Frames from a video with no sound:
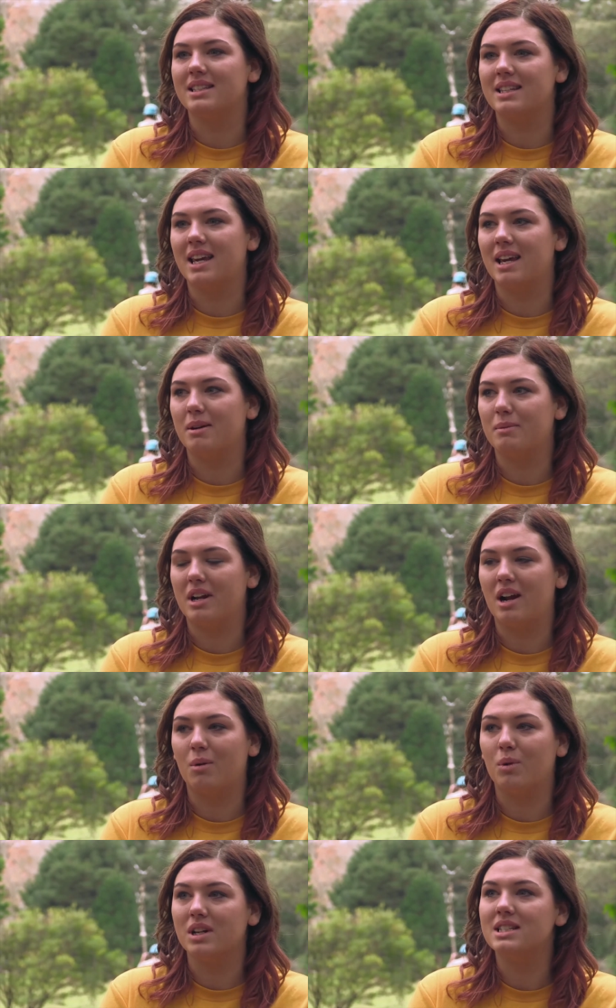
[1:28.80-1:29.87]
this camp.
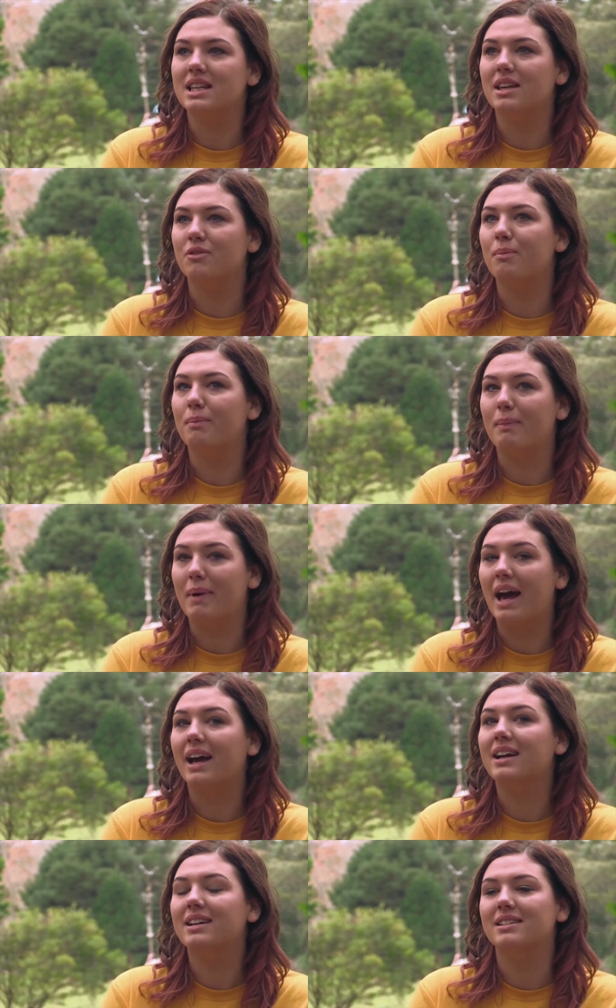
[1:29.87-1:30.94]
I wanted to give
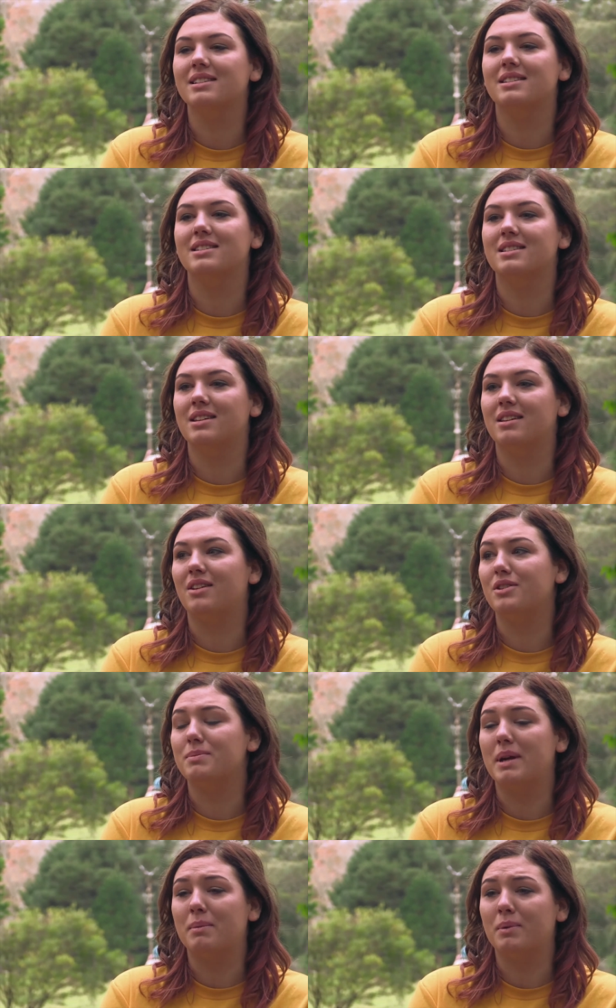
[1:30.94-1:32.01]
back to
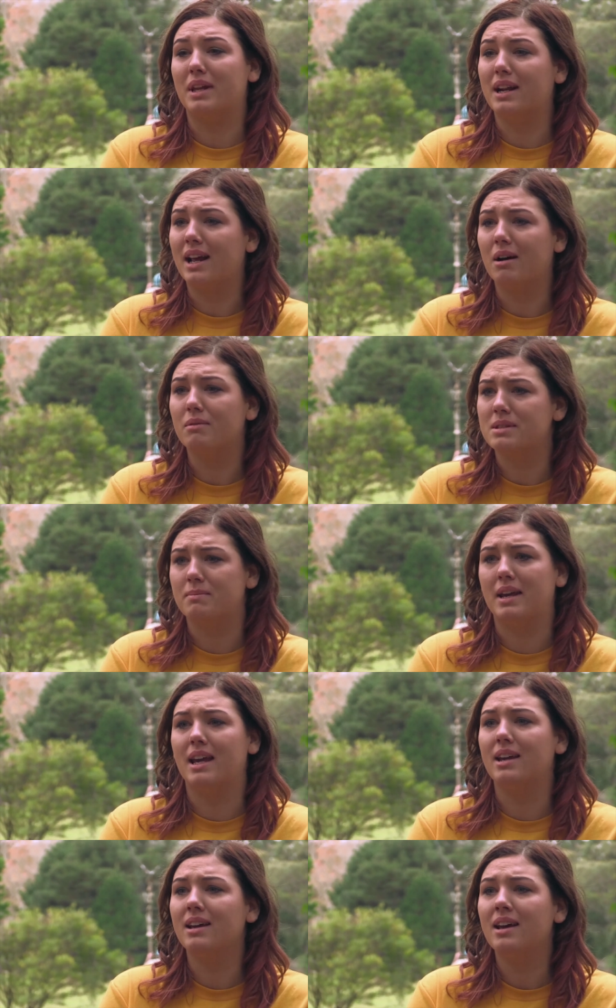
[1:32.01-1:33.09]
those people that helped
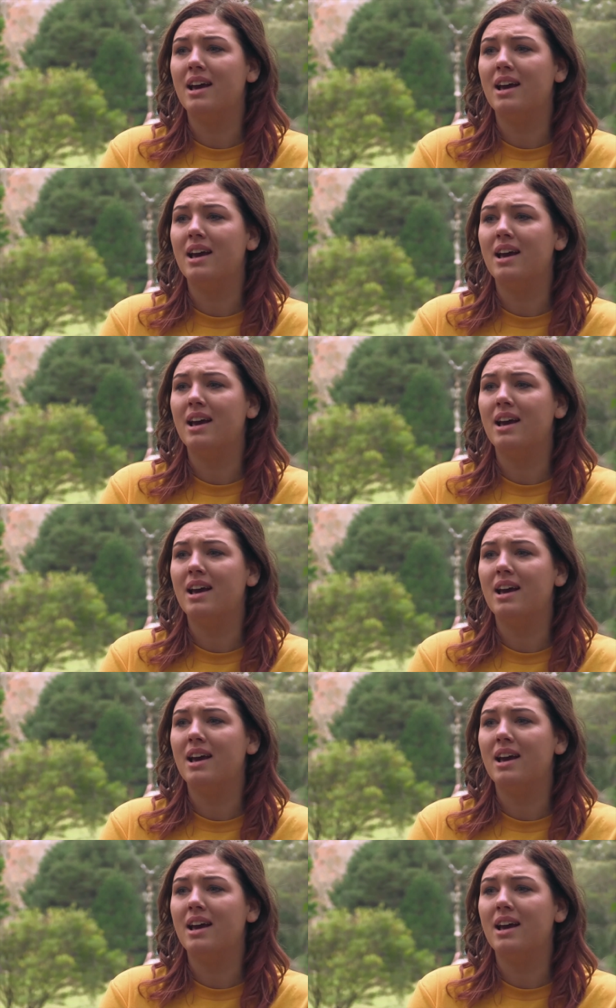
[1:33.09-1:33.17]
me.